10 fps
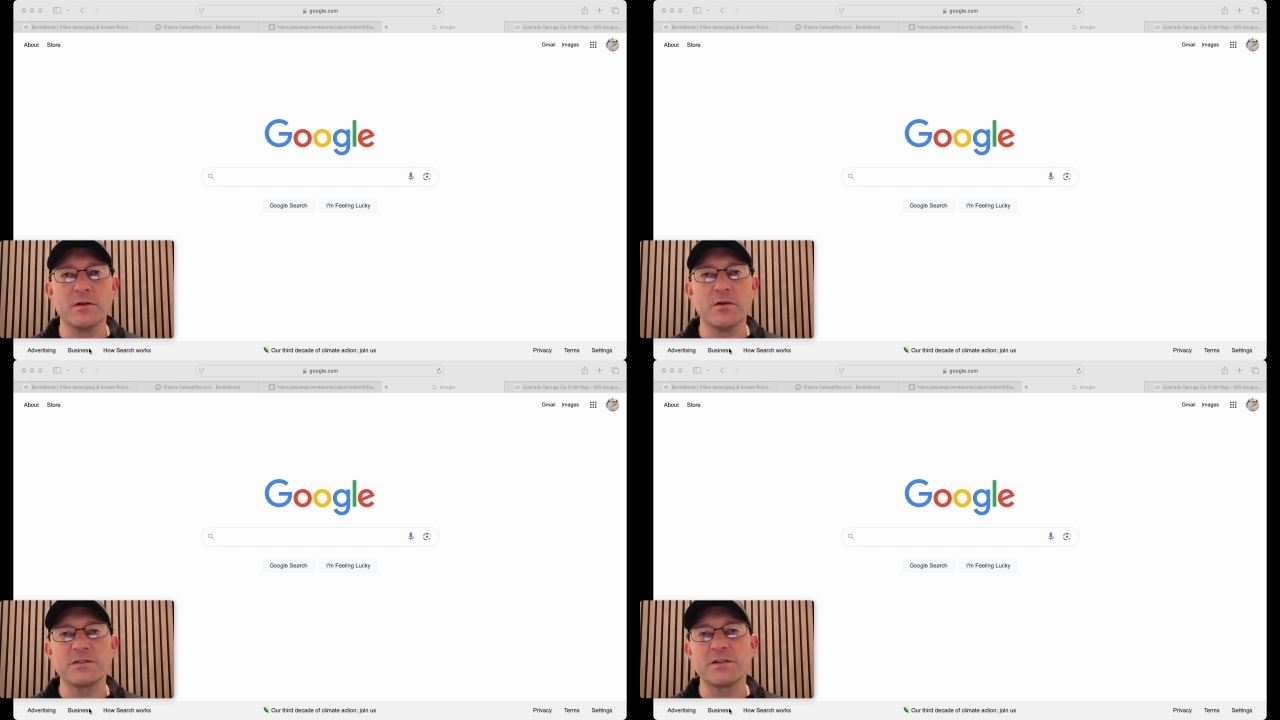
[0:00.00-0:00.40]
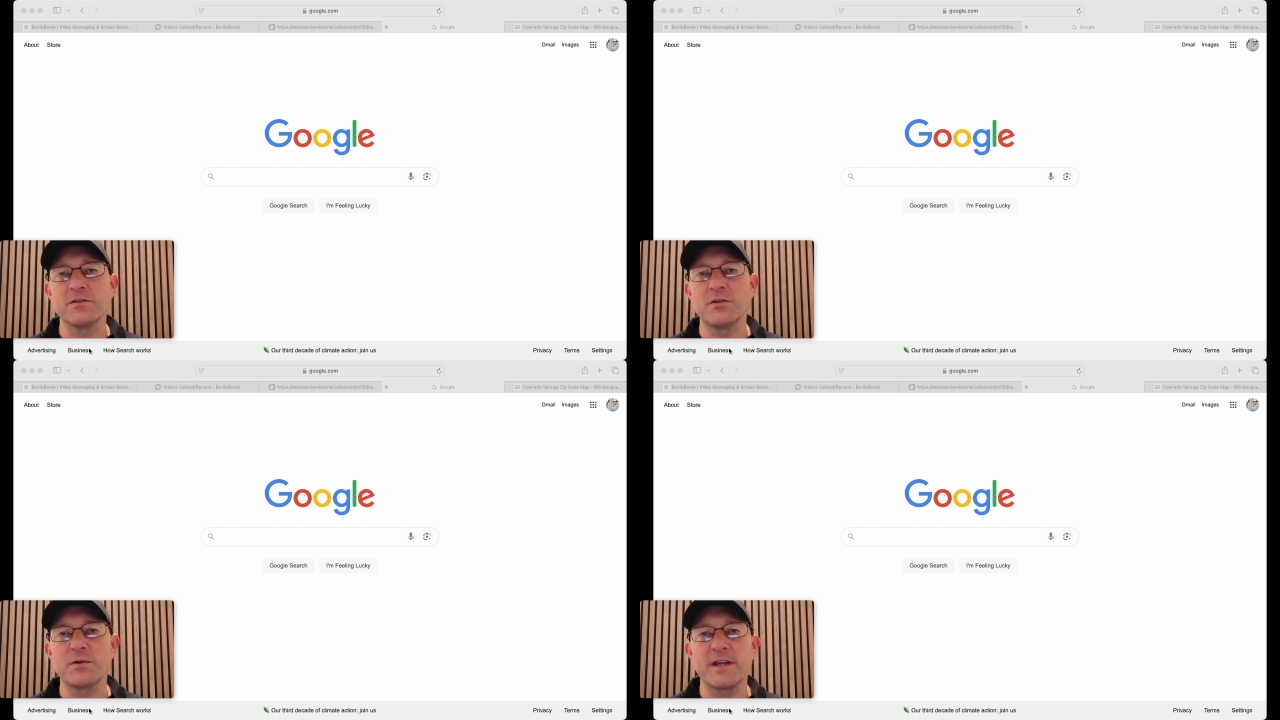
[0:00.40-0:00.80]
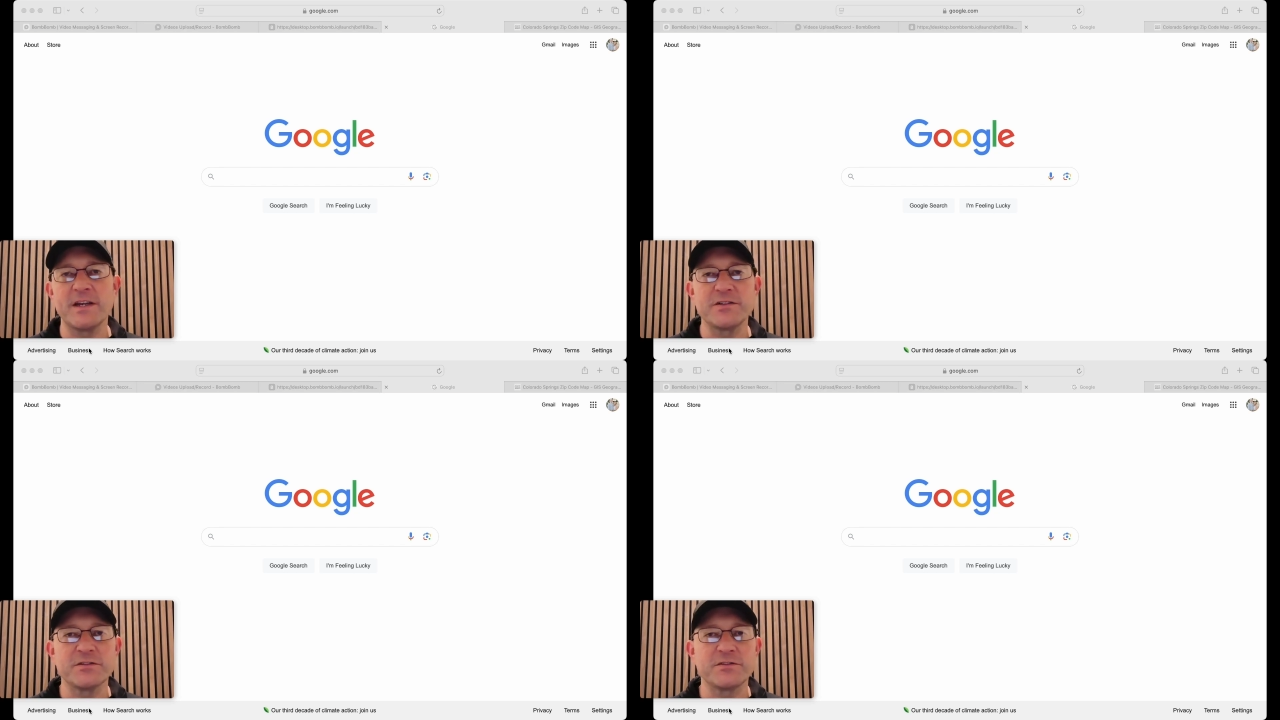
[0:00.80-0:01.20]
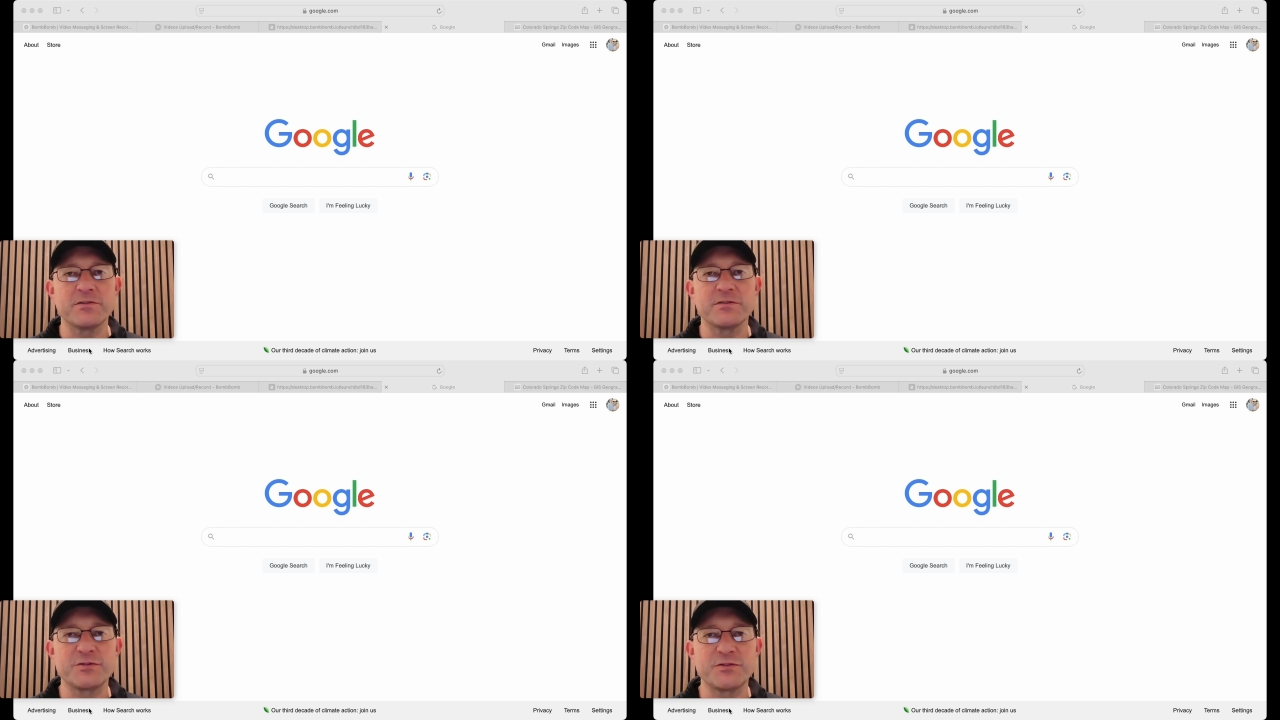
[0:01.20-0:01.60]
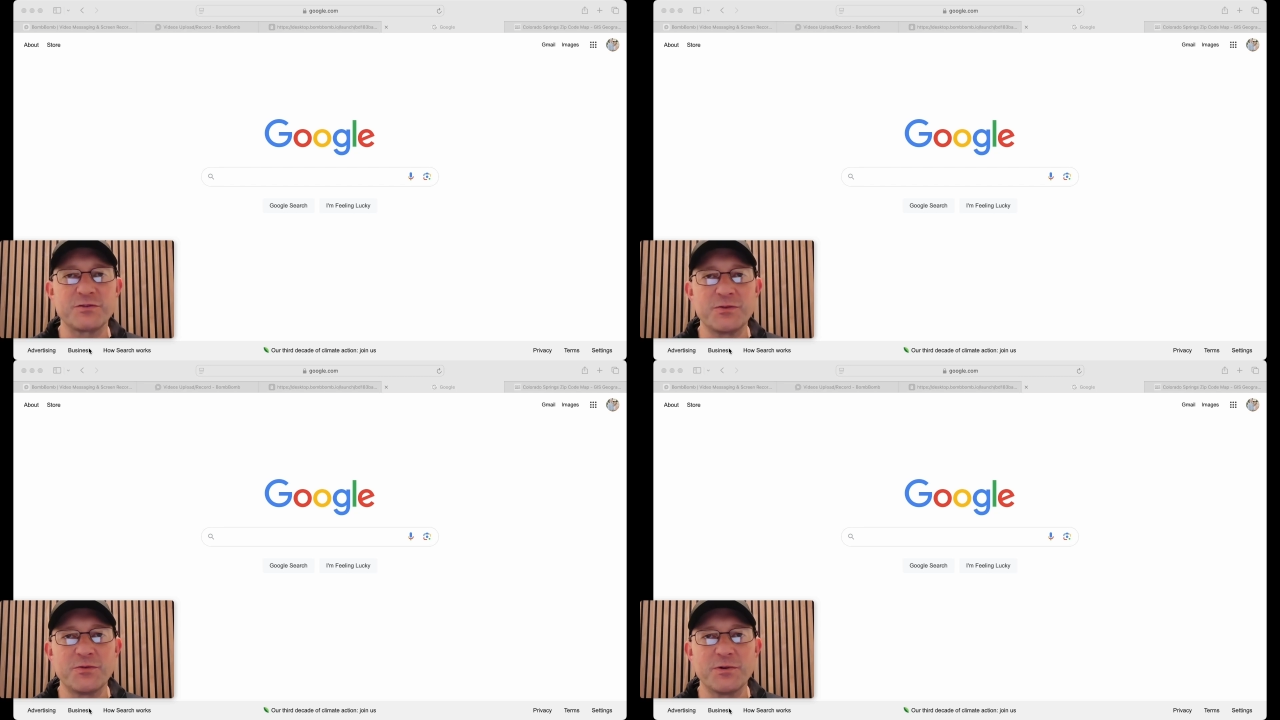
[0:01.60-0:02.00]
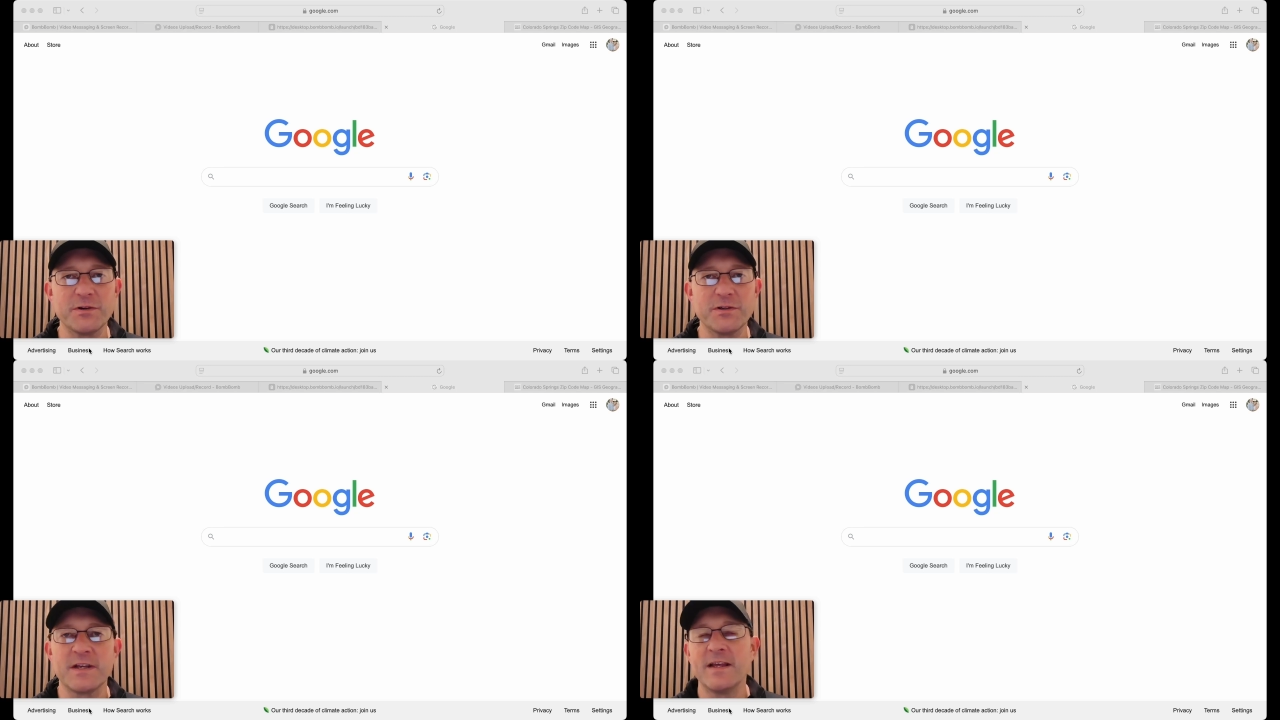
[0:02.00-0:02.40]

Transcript: certain locations, certain stores,